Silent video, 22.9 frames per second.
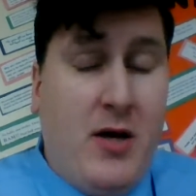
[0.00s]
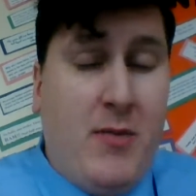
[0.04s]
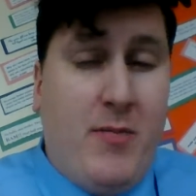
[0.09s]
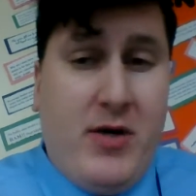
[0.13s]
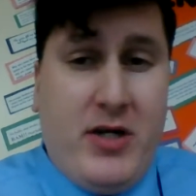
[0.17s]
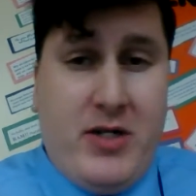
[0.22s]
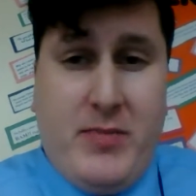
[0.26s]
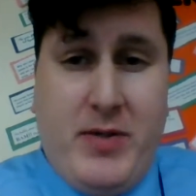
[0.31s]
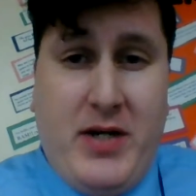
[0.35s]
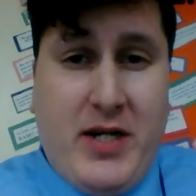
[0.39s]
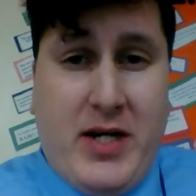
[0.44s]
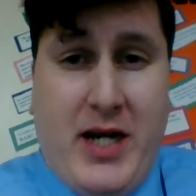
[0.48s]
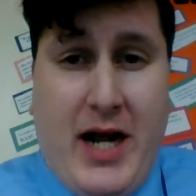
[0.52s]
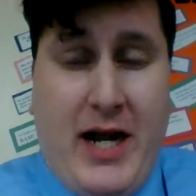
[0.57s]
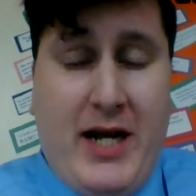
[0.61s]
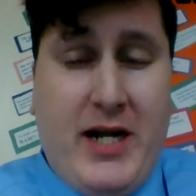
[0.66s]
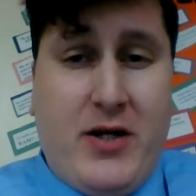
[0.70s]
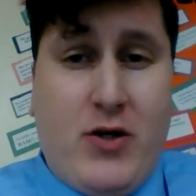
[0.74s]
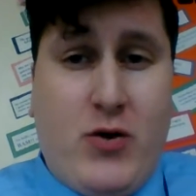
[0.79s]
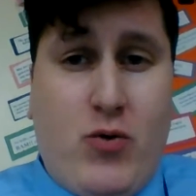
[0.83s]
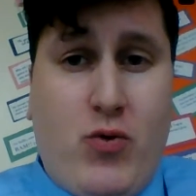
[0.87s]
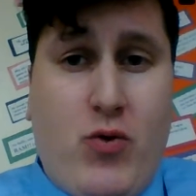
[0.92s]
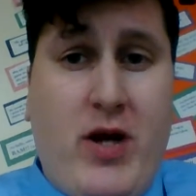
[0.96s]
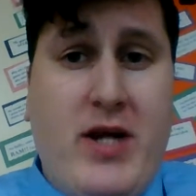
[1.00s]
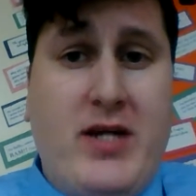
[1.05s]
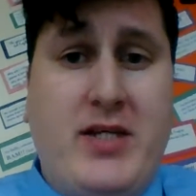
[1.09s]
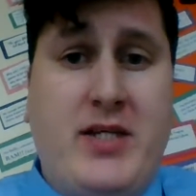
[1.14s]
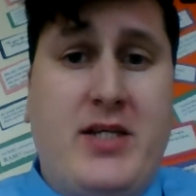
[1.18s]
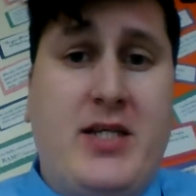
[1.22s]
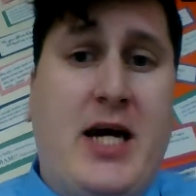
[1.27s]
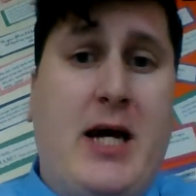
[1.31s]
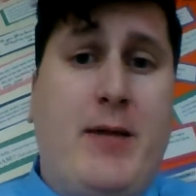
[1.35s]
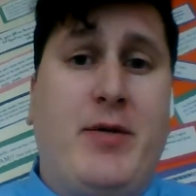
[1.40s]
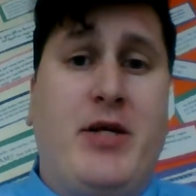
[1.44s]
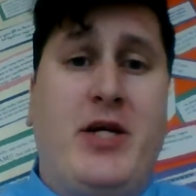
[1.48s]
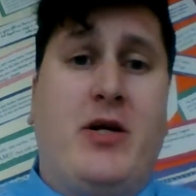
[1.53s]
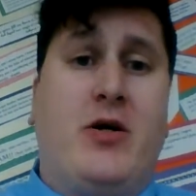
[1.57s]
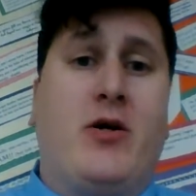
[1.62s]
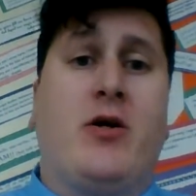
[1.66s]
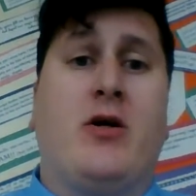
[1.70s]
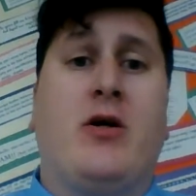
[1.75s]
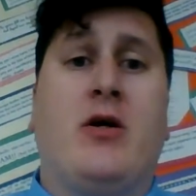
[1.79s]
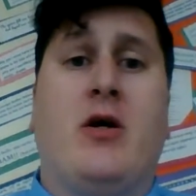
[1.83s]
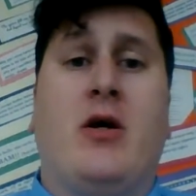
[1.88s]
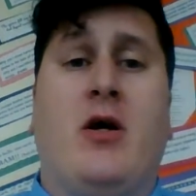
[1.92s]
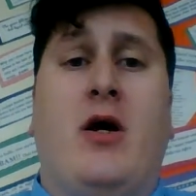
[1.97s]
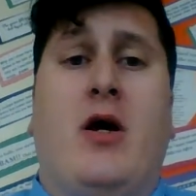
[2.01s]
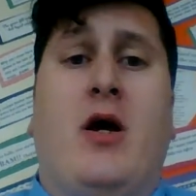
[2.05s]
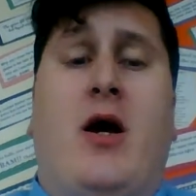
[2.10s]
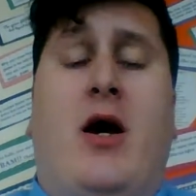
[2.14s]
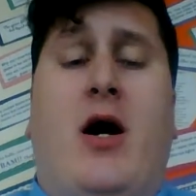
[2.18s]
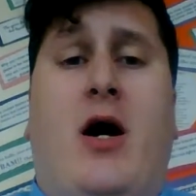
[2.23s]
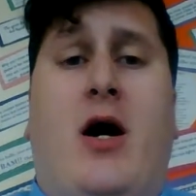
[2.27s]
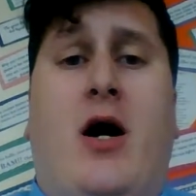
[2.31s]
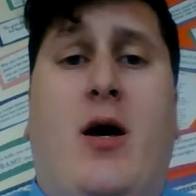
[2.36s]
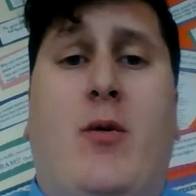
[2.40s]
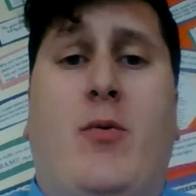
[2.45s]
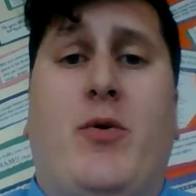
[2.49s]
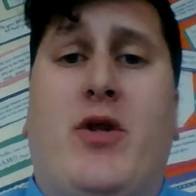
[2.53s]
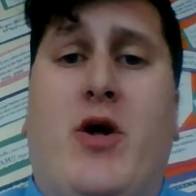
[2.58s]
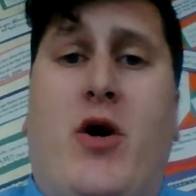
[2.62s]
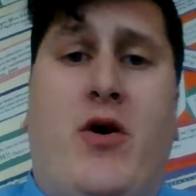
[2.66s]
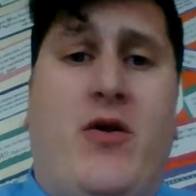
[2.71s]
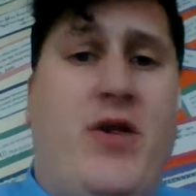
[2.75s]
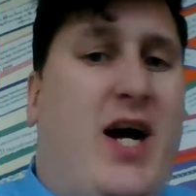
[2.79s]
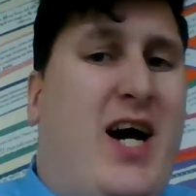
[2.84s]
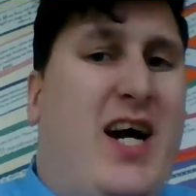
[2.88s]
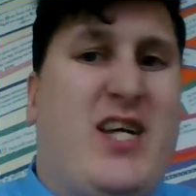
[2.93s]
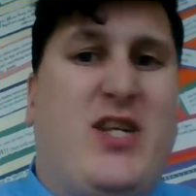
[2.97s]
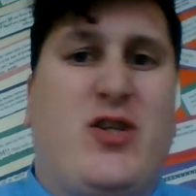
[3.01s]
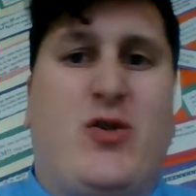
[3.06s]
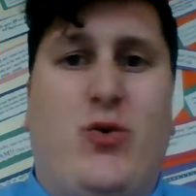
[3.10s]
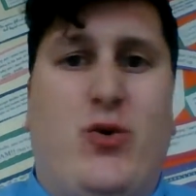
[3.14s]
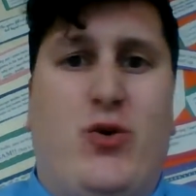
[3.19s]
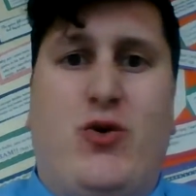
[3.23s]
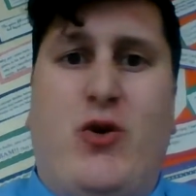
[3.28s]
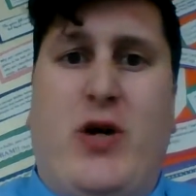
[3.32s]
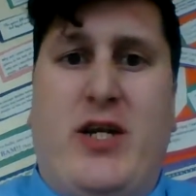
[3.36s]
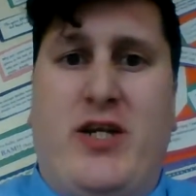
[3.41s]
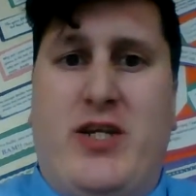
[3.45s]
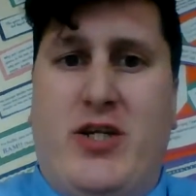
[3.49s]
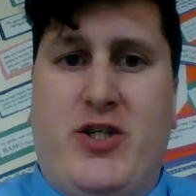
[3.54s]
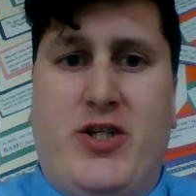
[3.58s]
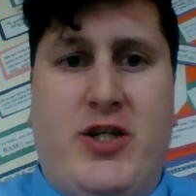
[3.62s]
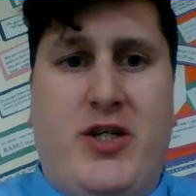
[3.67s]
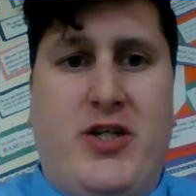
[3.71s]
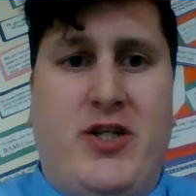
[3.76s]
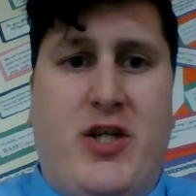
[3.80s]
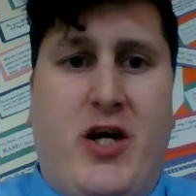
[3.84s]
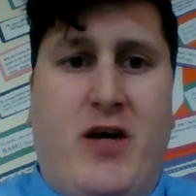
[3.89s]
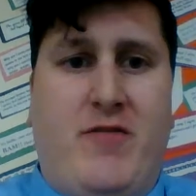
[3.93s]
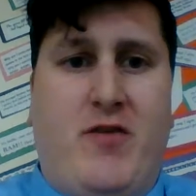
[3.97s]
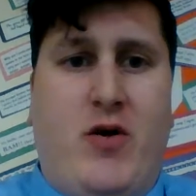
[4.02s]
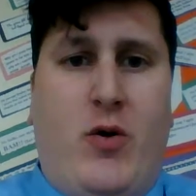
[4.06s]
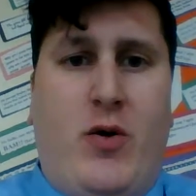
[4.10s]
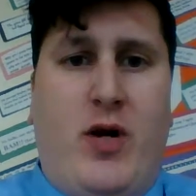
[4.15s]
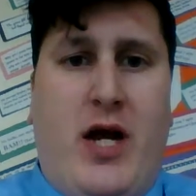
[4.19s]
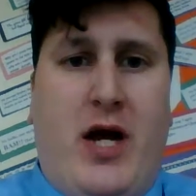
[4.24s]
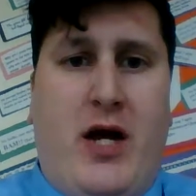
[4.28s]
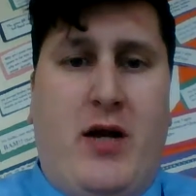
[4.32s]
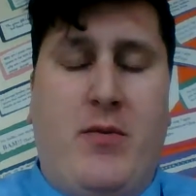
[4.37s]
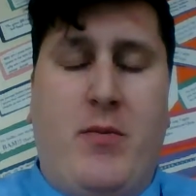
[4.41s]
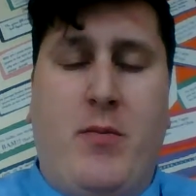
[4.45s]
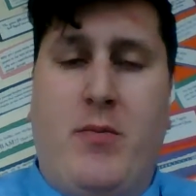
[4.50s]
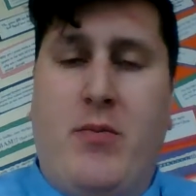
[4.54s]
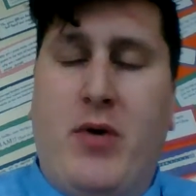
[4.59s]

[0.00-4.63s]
but it's been a kind of crazy time of year um, with all the high school transition stuff going on.